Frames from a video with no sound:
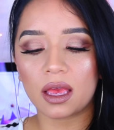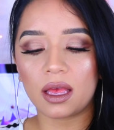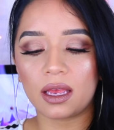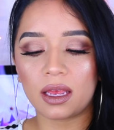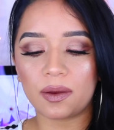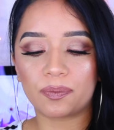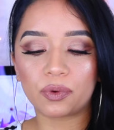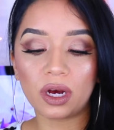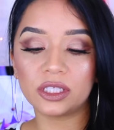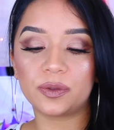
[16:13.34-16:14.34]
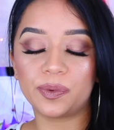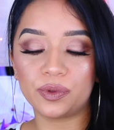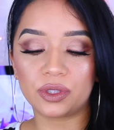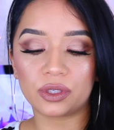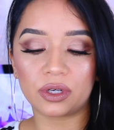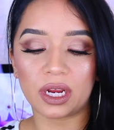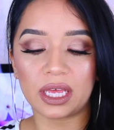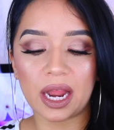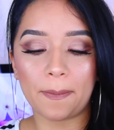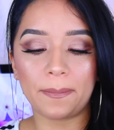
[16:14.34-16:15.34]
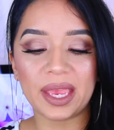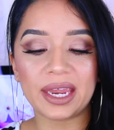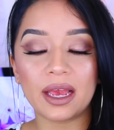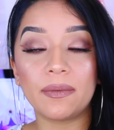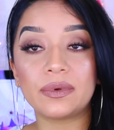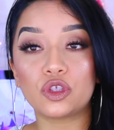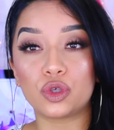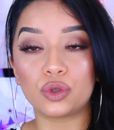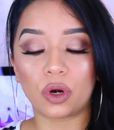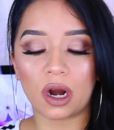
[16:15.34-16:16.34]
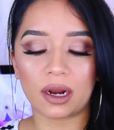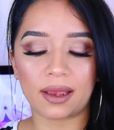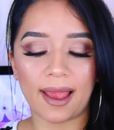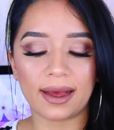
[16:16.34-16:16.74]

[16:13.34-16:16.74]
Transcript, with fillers: a bronze booster in medium to dark,